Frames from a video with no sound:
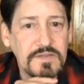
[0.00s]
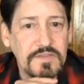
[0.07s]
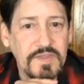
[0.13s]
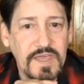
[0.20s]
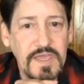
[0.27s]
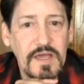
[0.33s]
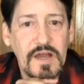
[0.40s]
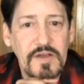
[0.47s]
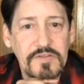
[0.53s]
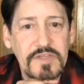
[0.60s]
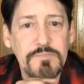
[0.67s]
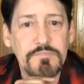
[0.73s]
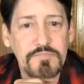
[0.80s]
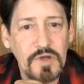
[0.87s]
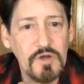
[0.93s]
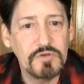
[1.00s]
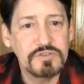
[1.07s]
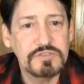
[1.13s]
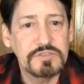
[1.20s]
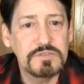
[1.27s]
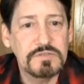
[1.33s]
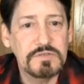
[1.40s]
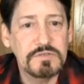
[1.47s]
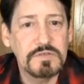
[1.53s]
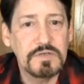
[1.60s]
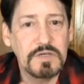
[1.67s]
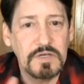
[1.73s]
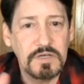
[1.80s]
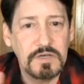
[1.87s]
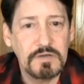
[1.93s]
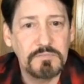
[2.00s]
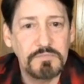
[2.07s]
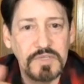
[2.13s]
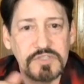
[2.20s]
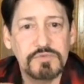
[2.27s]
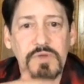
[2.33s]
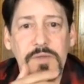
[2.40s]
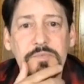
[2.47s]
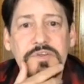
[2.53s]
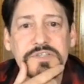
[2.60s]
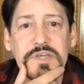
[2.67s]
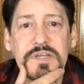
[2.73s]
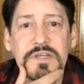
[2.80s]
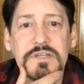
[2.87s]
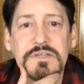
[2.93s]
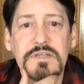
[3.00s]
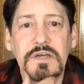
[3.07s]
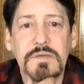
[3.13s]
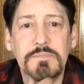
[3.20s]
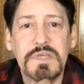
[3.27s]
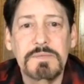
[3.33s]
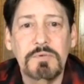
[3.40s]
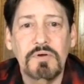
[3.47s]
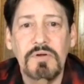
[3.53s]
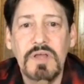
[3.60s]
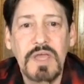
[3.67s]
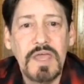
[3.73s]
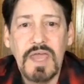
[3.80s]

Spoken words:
They are the most misrepresented people,